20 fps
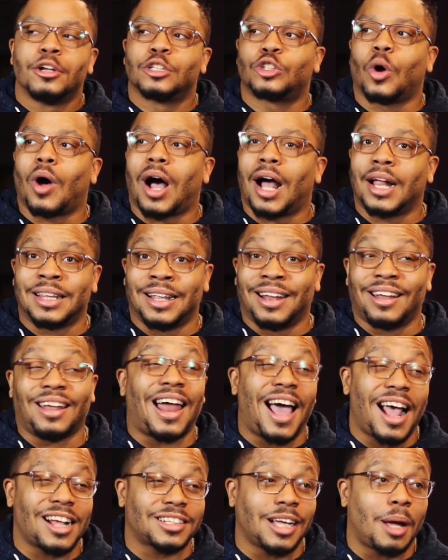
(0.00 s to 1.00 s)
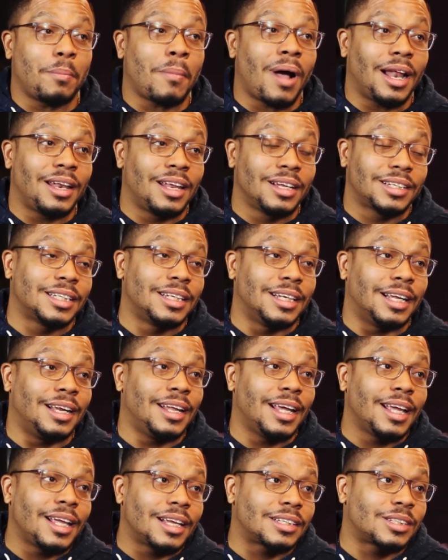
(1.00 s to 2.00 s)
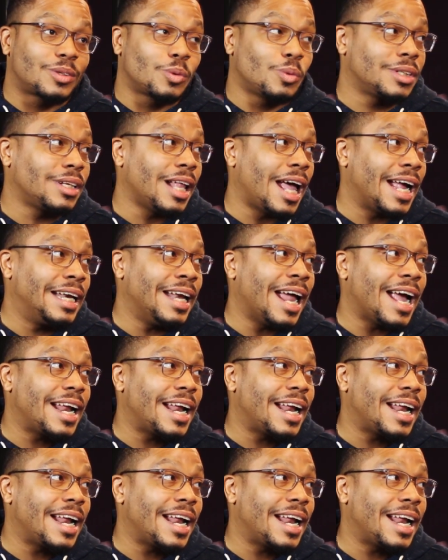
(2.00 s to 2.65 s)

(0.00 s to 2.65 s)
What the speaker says: So the last time I listened to this was like